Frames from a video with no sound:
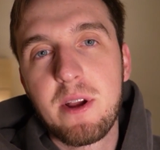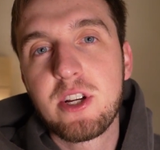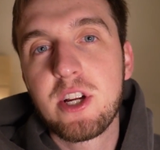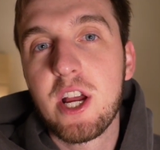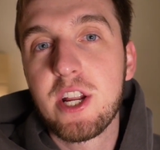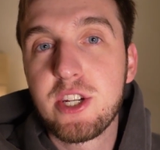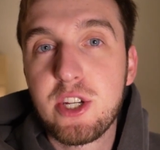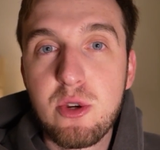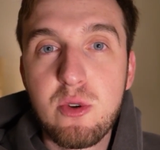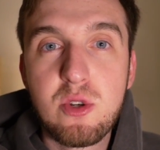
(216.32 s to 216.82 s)

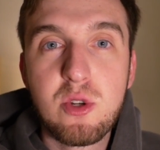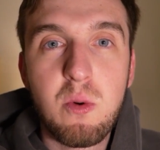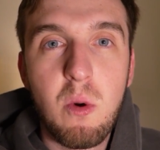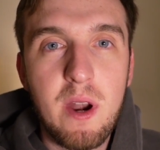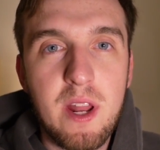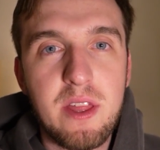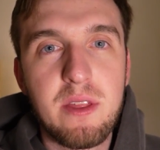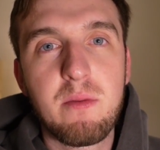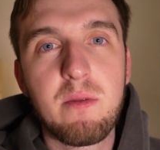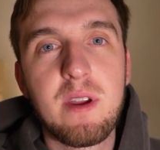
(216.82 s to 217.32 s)
shot
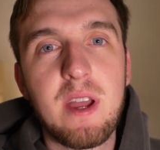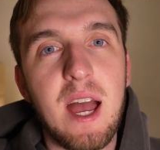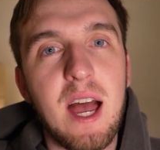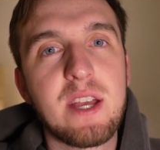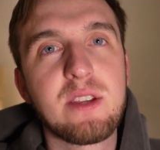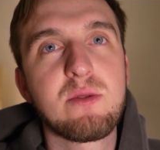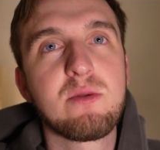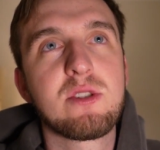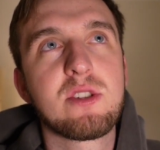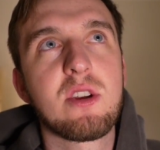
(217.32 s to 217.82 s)
.223
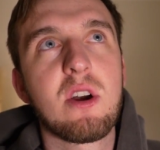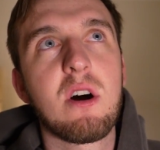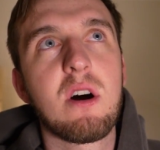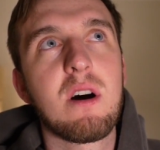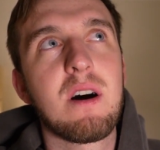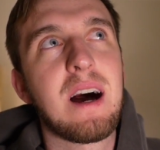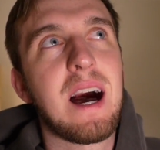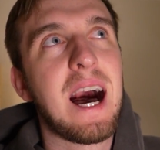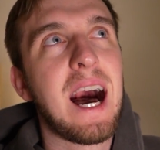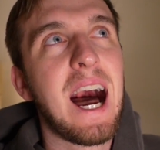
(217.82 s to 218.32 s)
as you
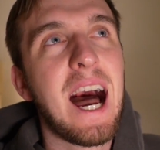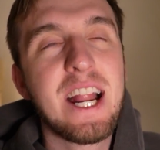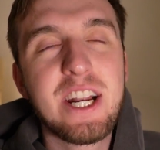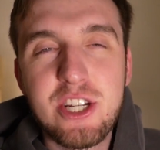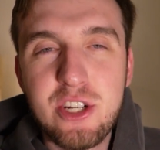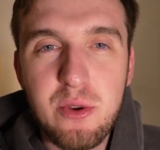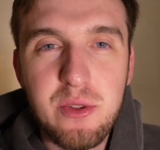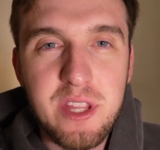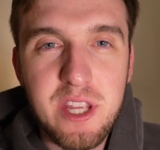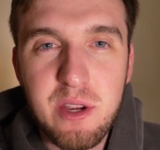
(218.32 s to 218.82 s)
saw. I
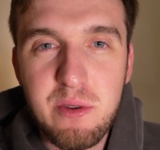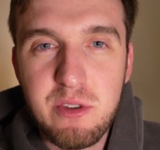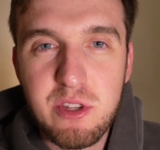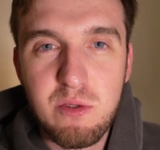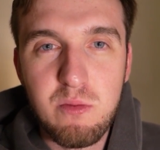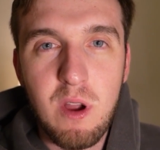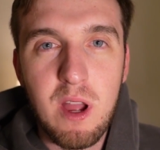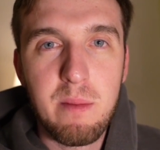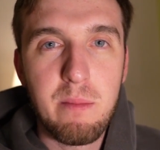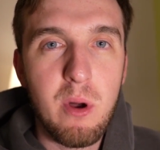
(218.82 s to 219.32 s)
just don't think it was the
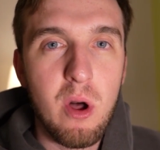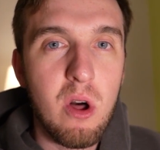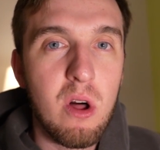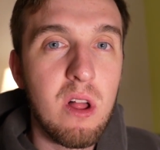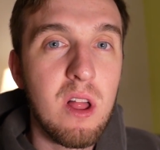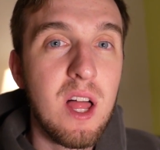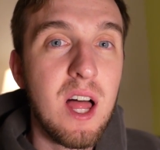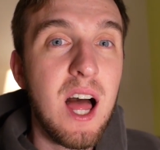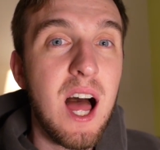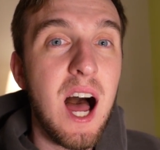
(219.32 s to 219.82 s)
right
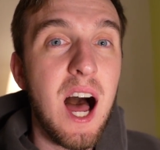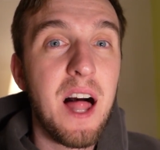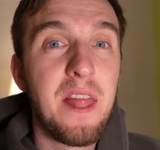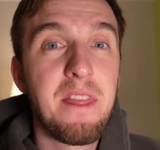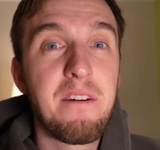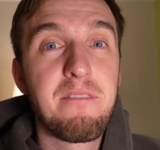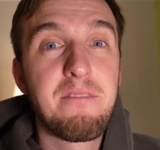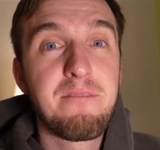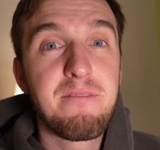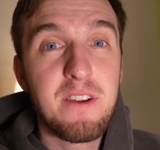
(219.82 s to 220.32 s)
ball. On
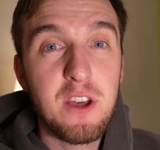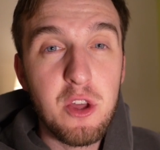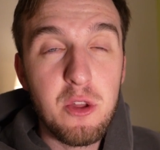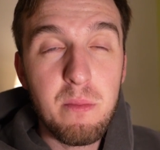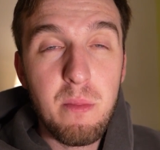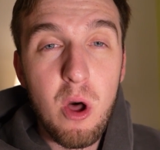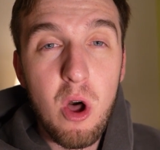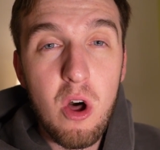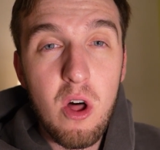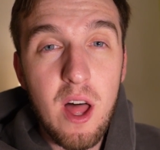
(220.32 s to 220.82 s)
the fill
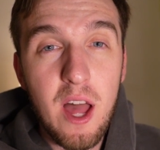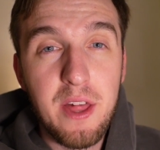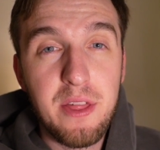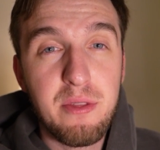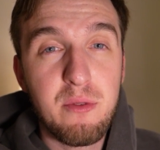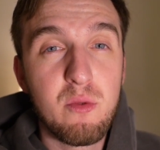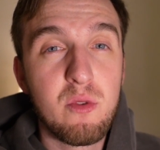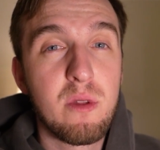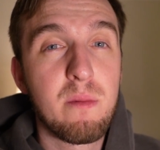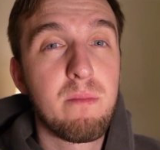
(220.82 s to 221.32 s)
ball, I
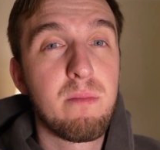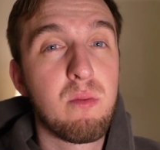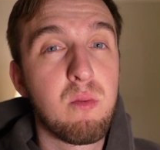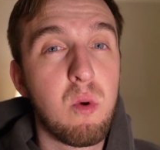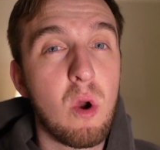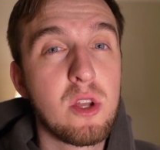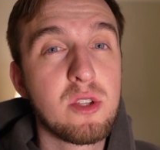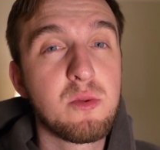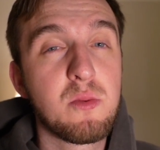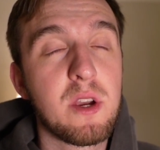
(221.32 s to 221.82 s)
threw the
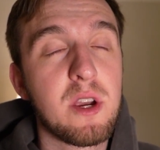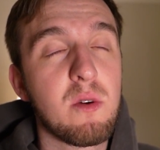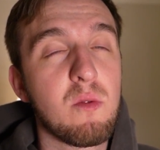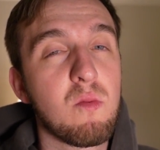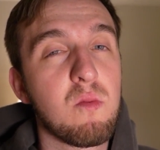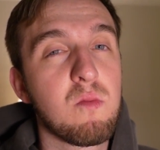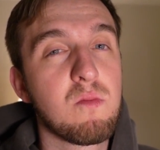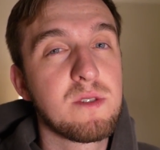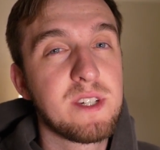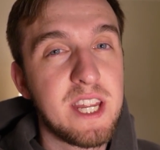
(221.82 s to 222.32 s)
Brunswick
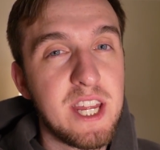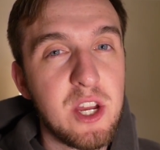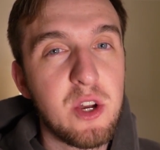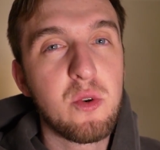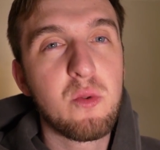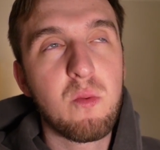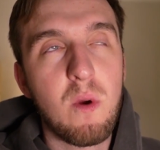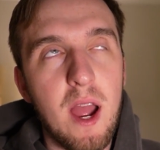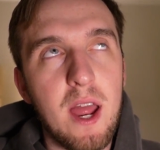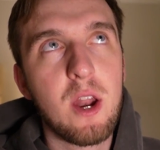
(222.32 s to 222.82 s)

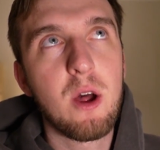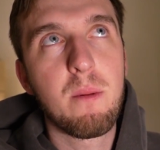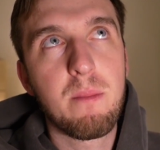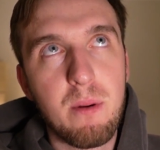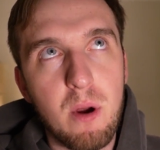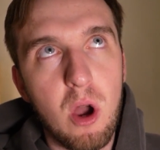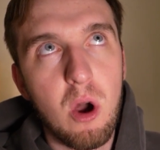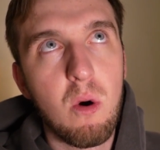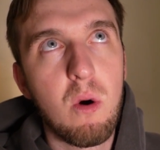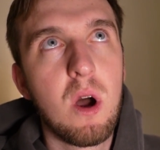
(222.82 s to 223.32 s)
Teal Rhino
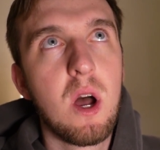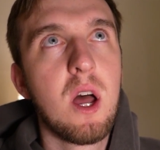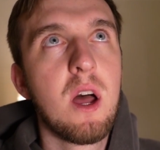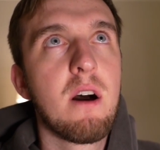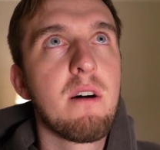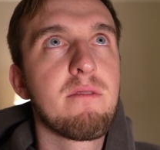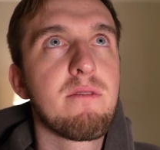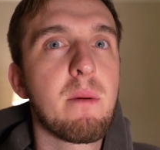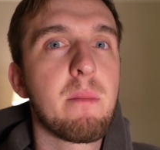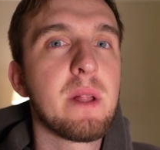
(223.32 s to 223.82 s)
Pro
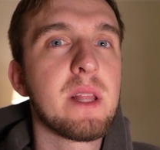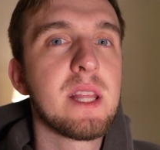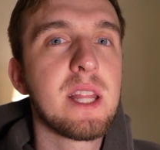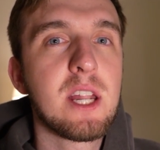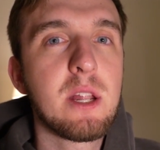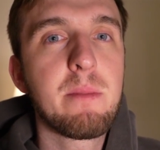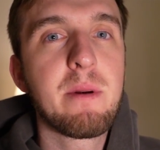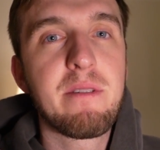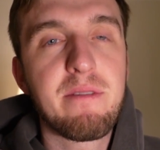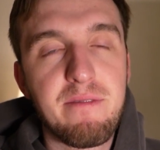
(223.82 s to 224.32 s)
from a
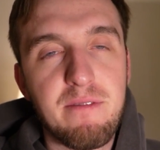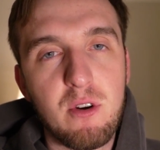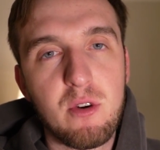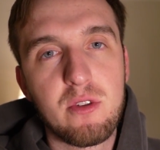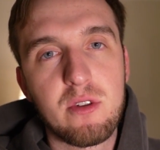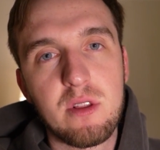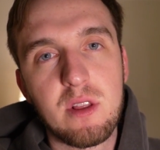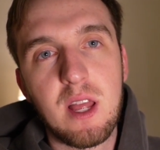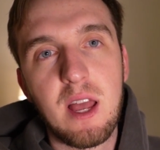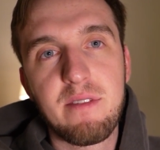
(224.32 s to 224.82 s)
little bit
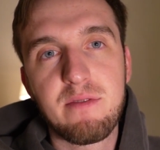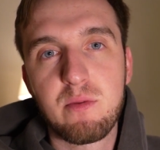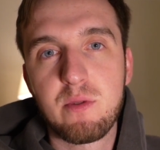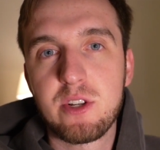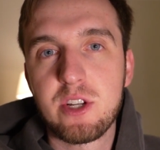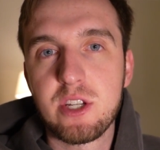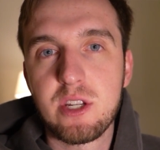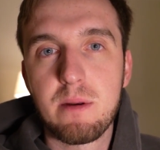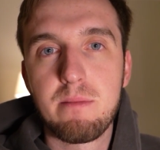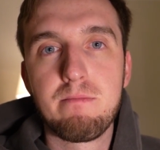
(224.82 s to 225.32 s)
further left,
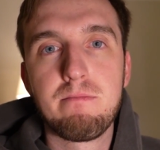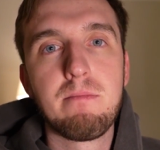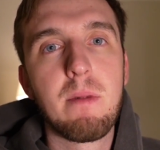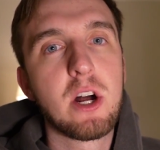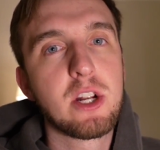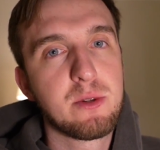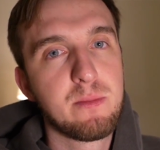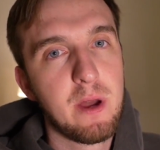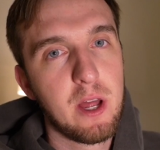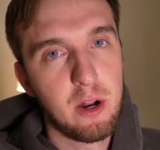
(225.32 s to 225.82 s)
which is a
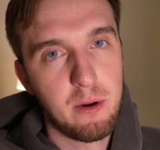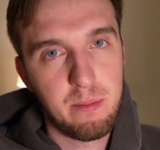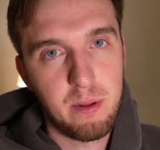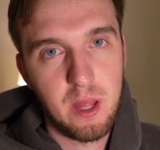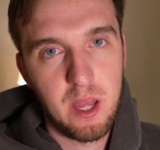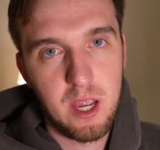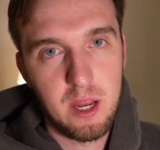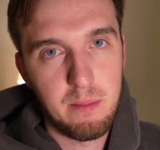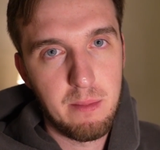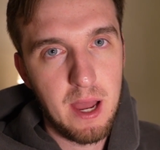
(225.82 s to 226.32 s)
much better
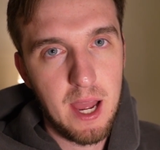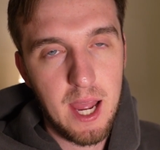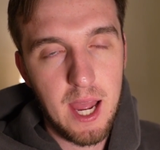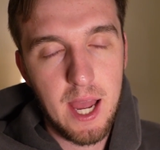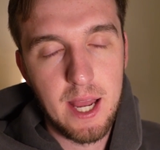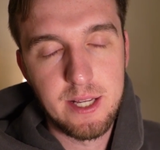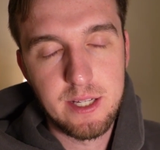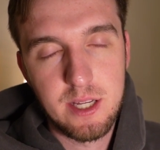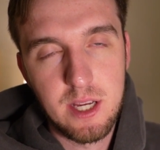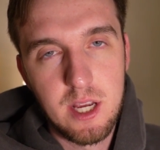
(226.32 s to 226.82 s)
play in my
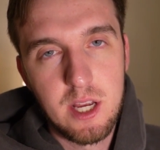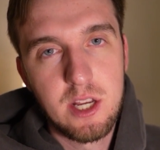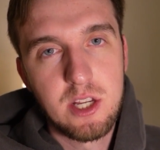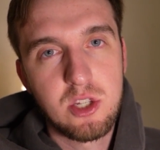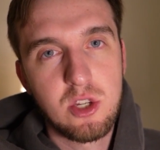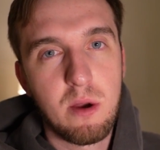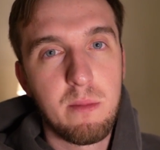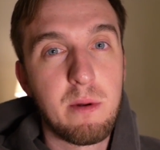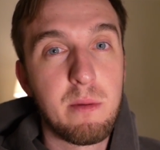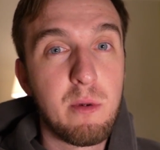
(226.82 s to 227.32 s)
eyes.
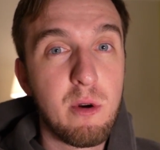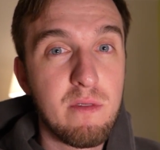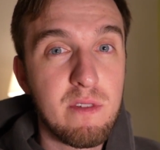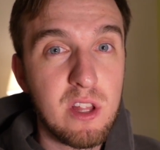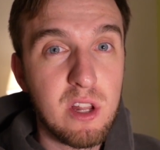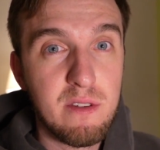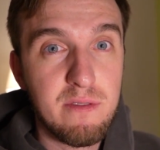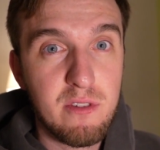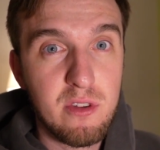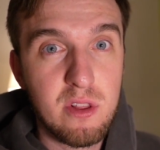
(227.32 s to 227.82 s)
So I'm gonna move a
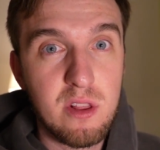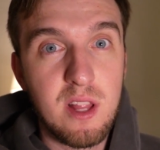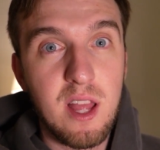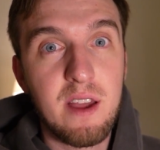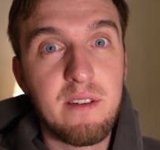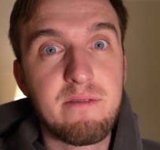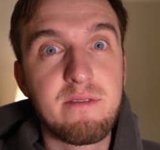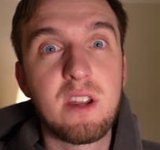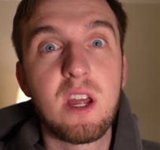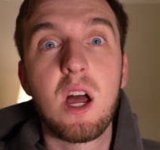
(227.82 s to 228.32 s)
little further
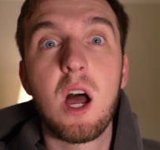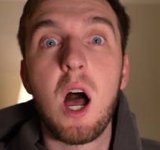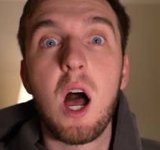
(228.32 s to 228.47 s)
left,